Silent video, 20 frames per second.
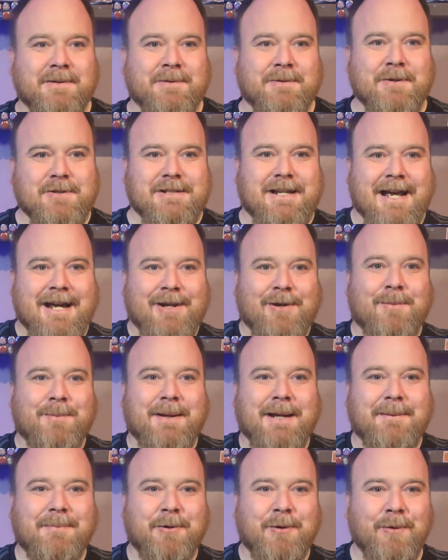What's going on,
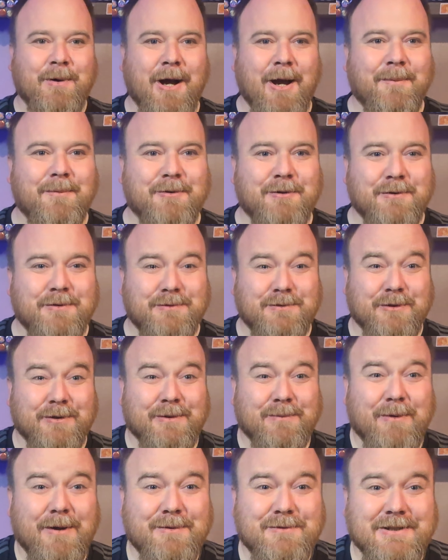people? Hope you're all
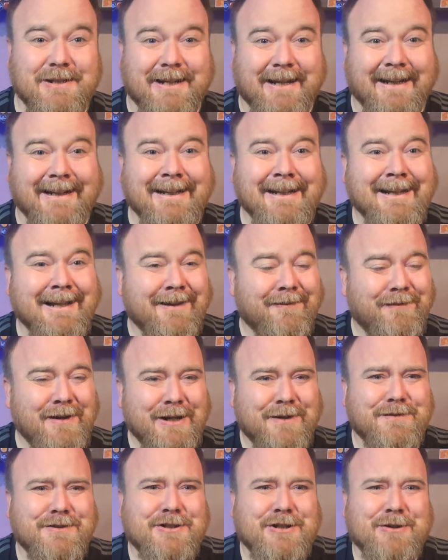doing well today.
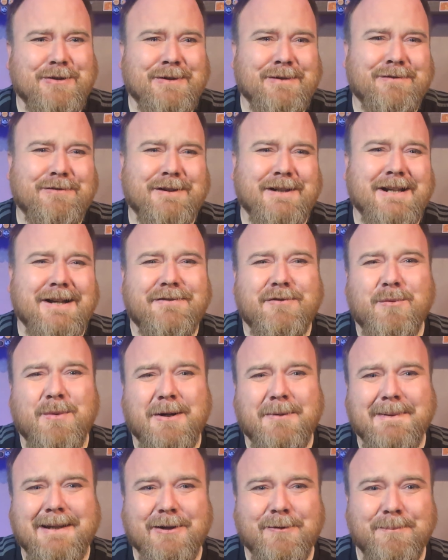Thank you for tuning in for another
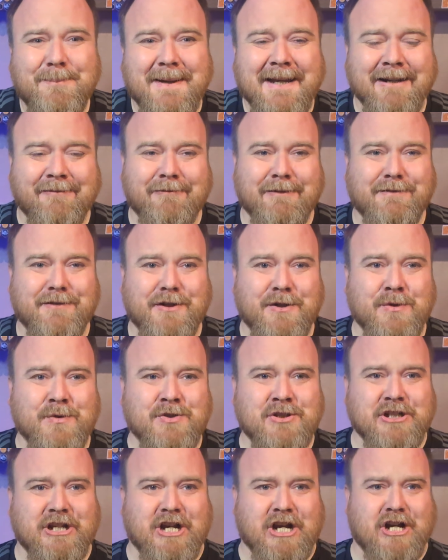one of my little beer
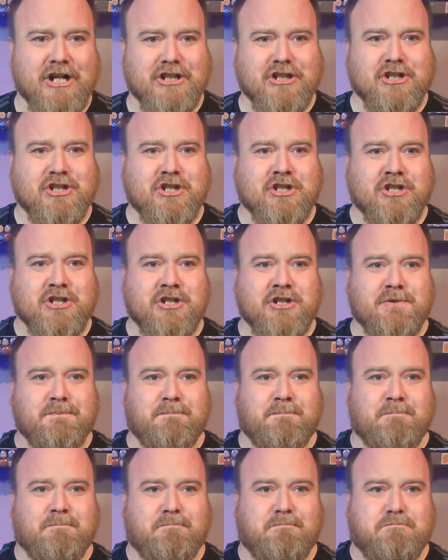reviews. It's
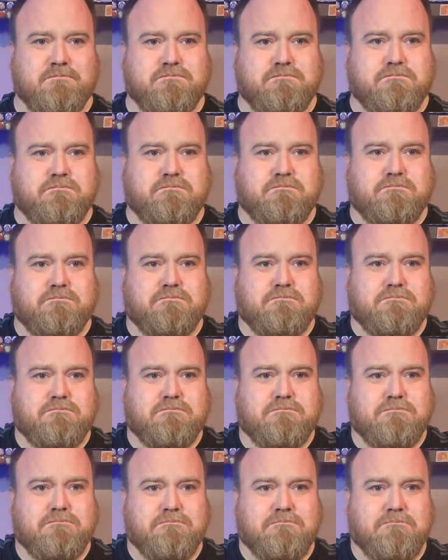
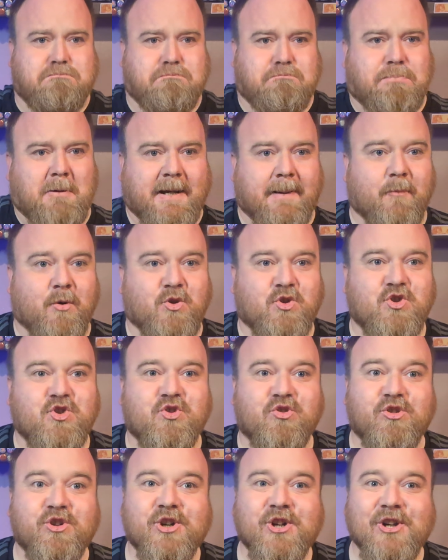Beer
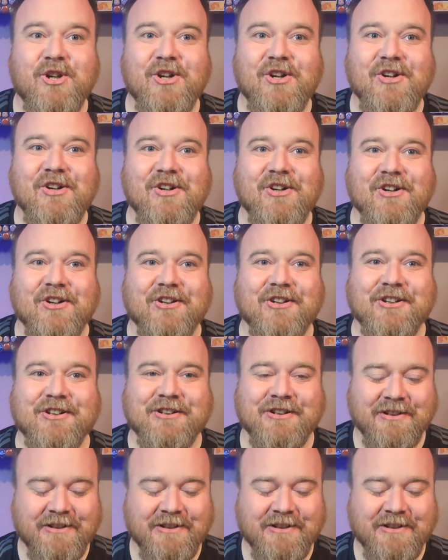Monster O'Clock.